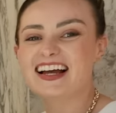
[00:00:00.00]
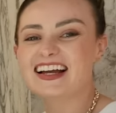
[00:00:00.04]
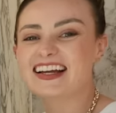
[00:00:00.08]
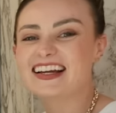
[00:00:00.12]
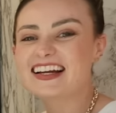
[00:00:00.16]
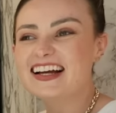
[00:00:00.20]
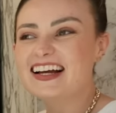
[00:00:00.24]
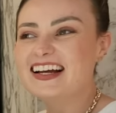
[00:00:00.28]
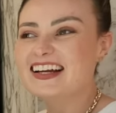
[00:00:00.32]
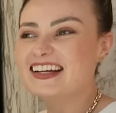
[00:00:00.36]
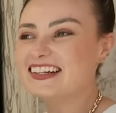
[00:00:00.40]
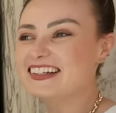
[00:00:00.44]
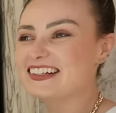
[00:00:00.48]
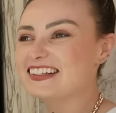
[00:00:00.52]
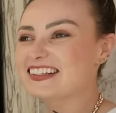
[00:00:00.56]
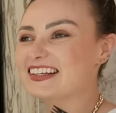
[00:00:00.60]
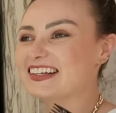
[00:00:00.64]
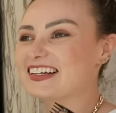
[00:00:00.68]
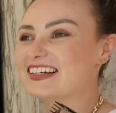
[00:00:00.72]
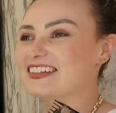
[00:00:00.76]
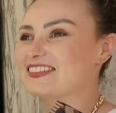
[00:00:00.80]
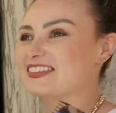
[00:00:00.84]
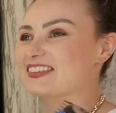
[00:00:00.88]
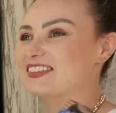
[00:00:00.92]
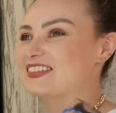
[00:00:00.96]
to
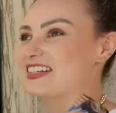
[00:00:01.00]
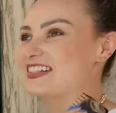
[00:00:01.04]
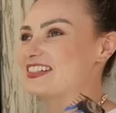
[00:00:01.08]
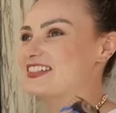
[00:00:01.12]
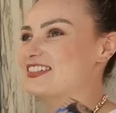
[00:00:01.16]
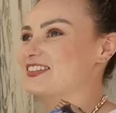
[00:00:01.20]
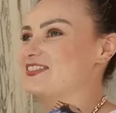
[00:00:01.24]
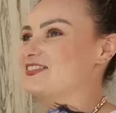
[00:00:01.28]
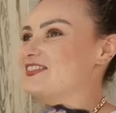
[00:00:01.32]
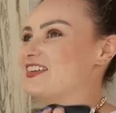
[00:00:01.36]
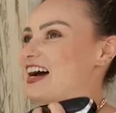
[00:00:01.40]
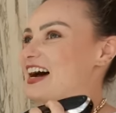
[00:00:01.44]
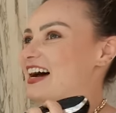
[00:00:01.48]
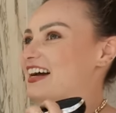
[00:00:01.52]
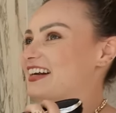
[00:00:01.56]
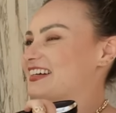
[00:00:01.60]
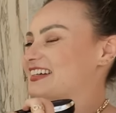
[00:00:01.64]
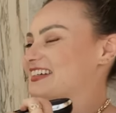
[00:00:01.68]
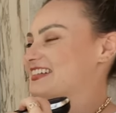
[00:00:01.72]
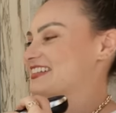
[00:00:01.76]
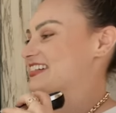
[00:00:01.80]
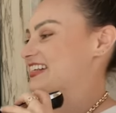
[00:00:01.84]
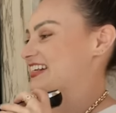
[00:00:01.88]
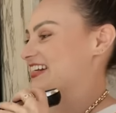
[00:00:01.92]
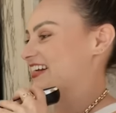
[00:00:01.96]
give the most
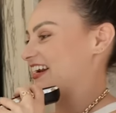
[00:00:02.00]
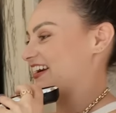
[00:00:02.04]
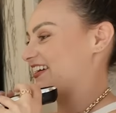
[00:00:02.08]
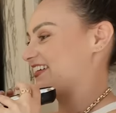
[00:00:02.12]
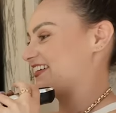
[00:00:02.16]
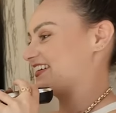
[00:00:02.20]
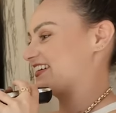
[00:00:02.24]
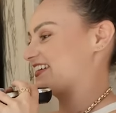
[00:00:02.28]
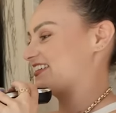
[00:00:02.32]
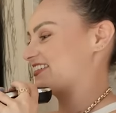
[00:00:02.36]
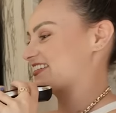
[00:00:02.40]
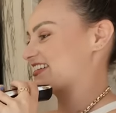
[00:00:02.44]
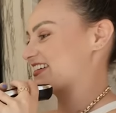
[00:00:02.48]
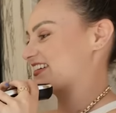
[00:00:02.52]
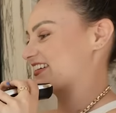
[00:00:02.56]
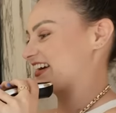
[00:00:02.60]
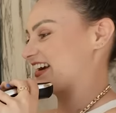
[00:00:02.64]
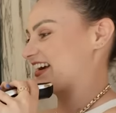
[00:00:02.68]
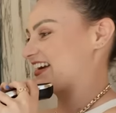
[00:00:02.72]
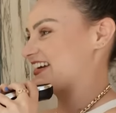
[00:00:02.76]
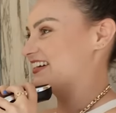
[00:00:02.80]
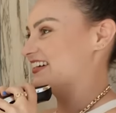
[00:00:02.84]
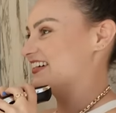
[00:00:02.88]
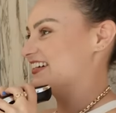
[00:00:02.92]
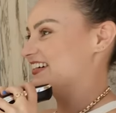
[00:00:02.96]
dramatic scenarios.
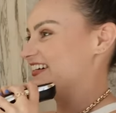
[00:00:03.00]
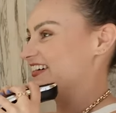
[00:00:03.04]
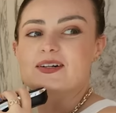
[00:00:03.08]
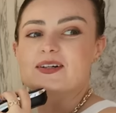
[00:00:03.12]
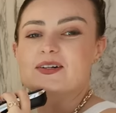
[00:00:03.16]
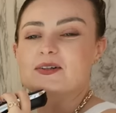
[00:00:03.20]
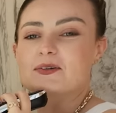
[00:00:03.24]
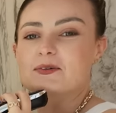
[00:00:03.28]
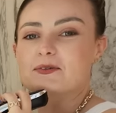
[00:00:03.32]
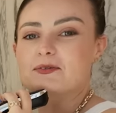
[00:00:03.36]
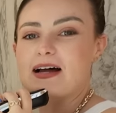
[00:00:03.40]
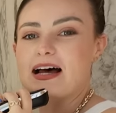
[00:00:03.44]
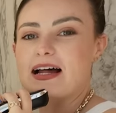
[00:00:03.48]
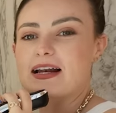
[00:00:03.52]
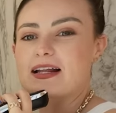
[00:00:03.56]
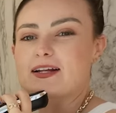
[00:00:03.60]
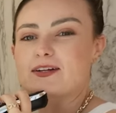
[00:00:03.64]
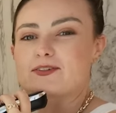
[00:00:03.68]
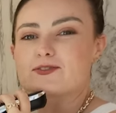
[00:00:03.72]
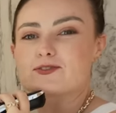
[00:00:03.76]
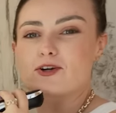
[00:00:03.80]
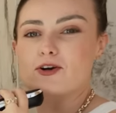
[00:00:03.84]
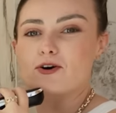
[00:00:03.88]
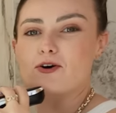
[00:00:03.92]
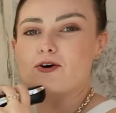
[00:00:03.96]
Okay. Ready
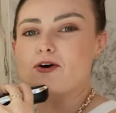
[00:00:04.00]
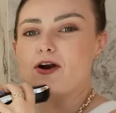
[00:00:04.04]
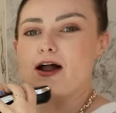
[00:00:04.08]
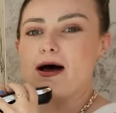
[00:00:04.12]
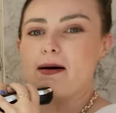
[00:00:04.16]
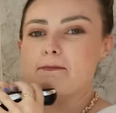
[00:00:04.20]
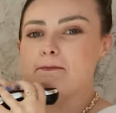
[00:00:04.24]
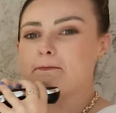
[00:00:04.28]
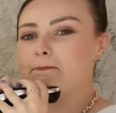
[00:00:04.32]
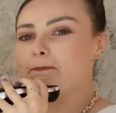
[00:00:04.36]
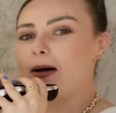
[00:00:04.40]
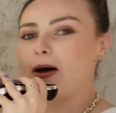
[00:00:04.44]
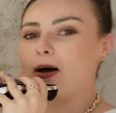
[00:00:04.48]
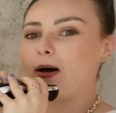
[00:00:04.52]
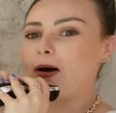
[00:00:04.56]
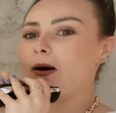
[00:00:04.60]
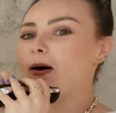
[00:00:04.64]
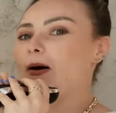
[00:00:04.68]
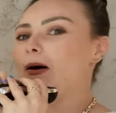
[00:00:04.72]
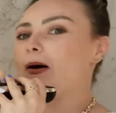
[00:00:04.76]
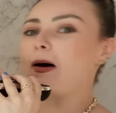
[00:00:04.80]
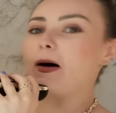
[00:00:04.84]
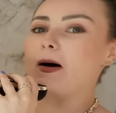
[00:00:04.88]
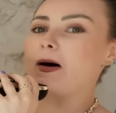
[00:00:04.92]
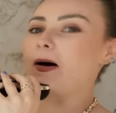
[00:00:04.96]
to rumble!